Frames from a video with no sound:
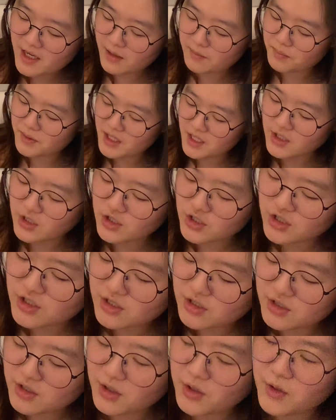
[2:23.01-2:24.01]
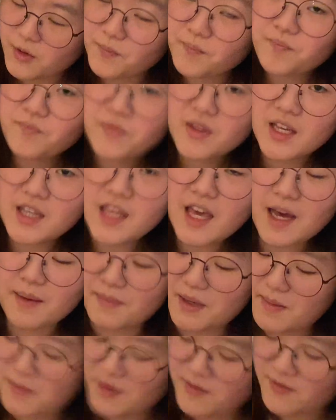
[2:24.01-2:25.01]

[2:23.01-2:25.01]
APEACH. So yeah, baby